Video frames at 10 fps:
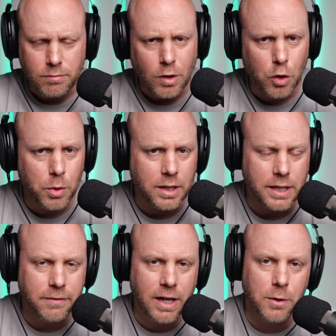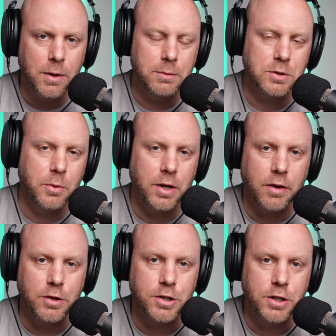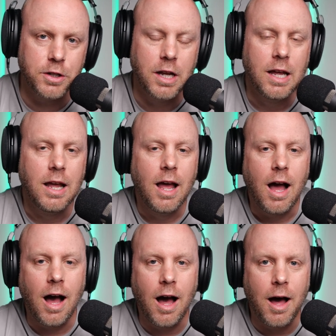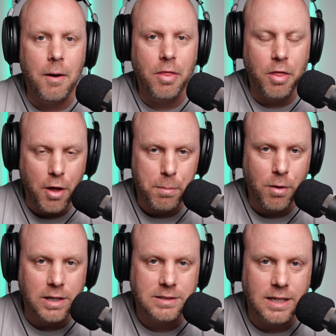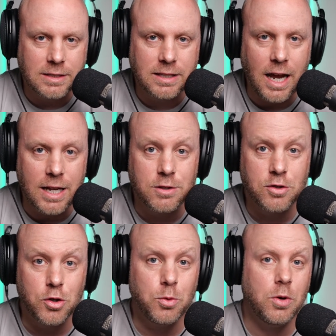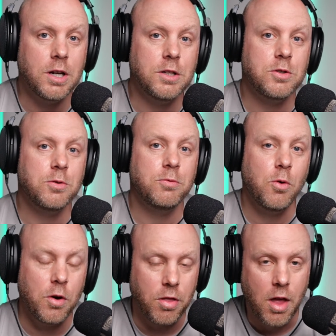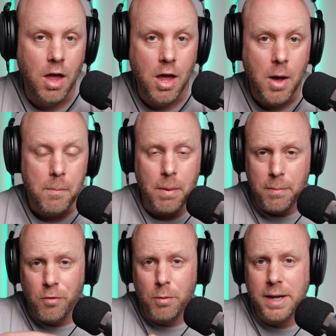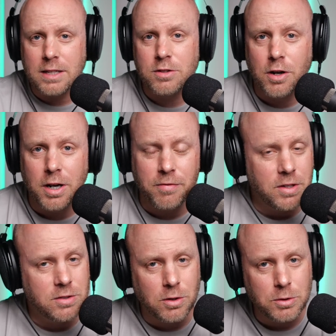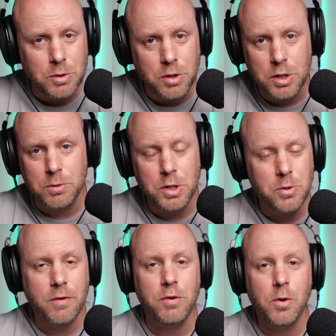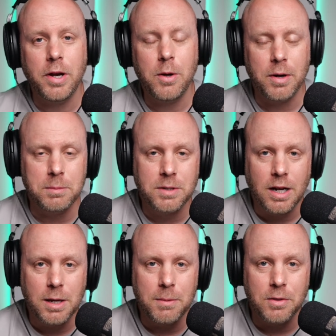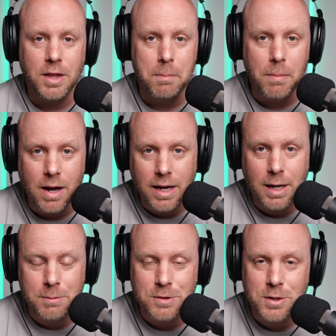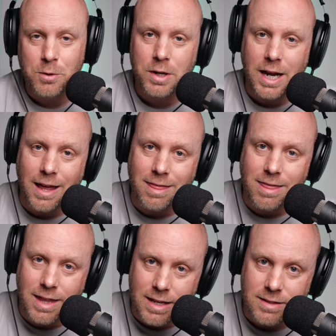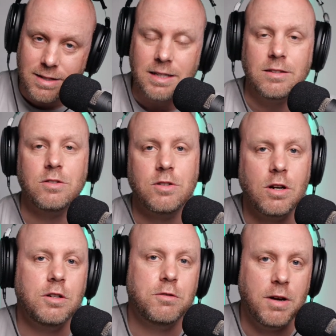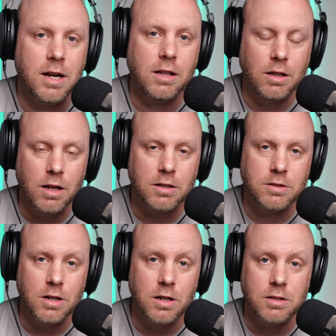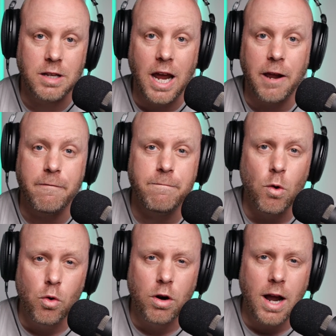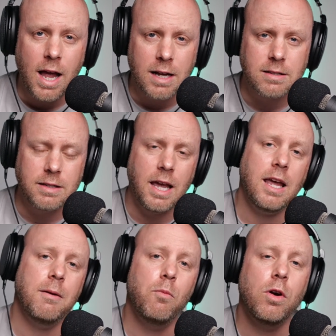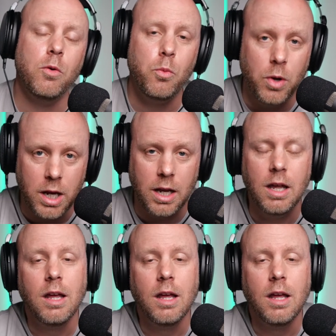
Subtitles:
quickly evaluate what's going on the turn, the thought process, and so on and so forth. But before we get started, if this is all new to you and you have no idea what I'm talking about, then my name is Tony, and this is Star Trek Lost Stars, a 4X game where we,